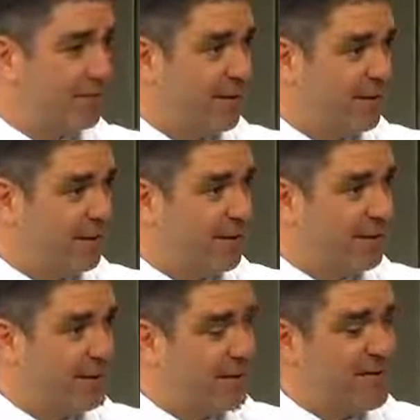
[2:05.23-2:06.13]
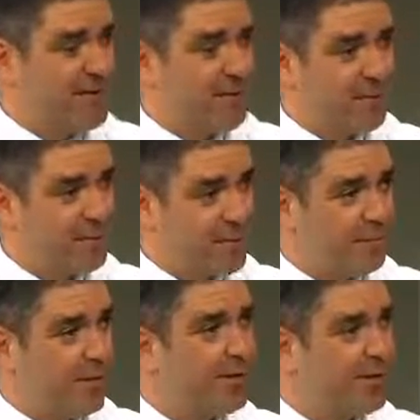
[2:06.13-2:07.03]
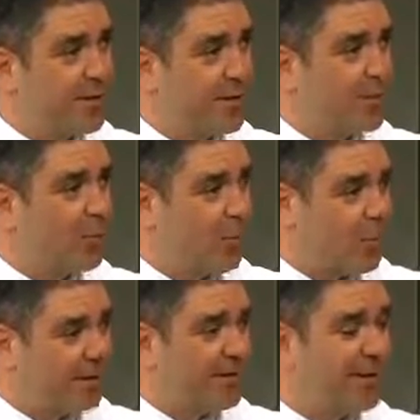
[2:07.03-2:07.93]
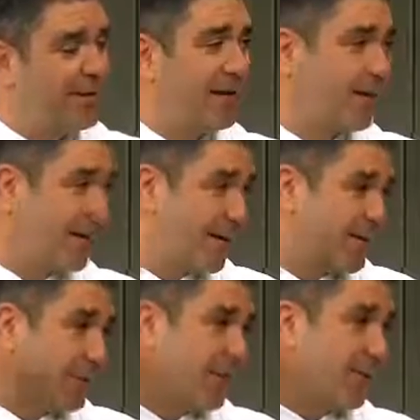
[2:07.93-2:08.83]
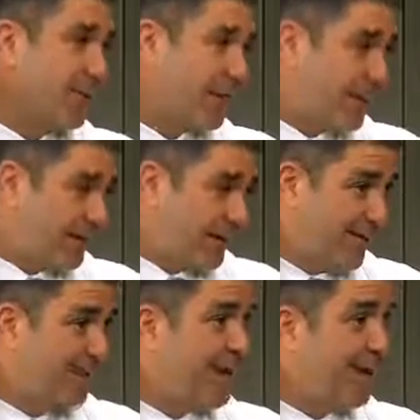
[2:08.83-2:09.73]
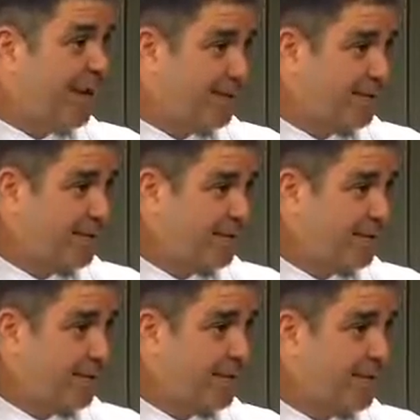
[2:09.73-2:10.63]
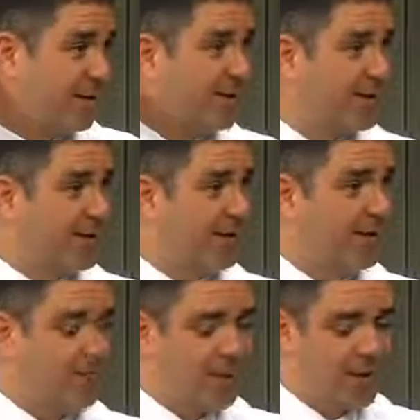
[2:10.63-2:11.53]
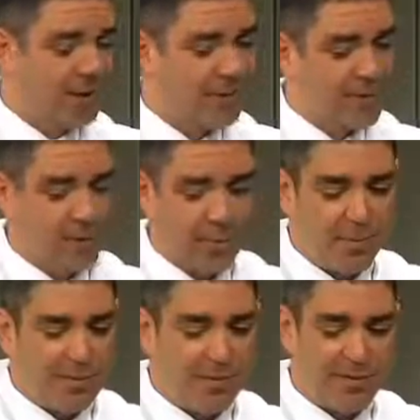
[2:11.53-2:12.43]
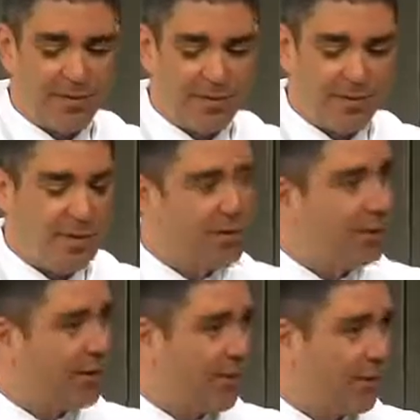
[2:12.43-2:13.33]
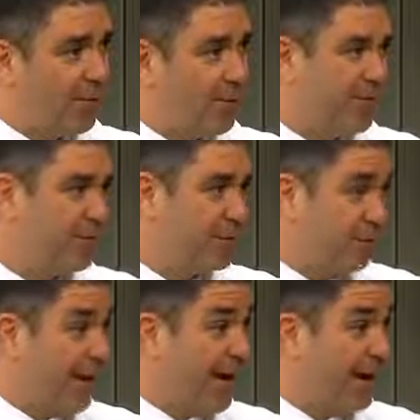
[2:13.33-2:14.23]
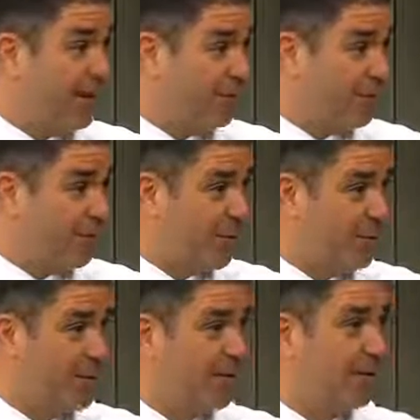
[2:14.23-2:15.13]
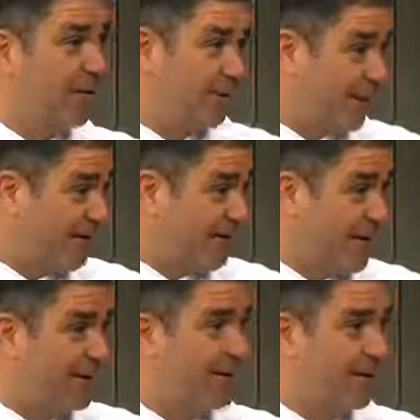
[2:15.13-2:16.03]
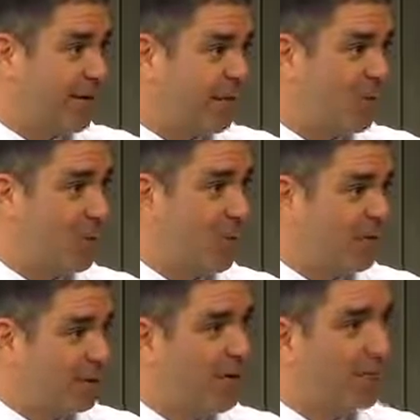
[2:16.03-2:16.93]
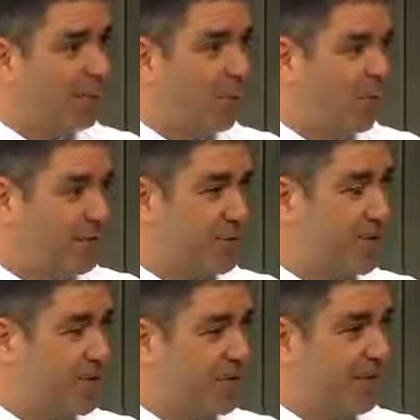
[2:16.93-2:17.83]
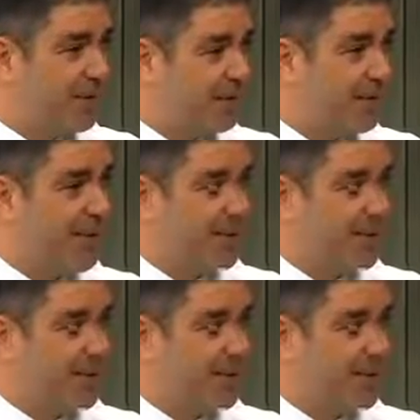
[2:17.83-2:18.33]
Okay, if you're experiencing the symptoms in both your hands more often than not, you're going to have something going on in the neck. Okay, because with carpal tunnel, it tends to be unilateral. You're right-handed for the most part, or left-handed. You're going to have more stress on that side.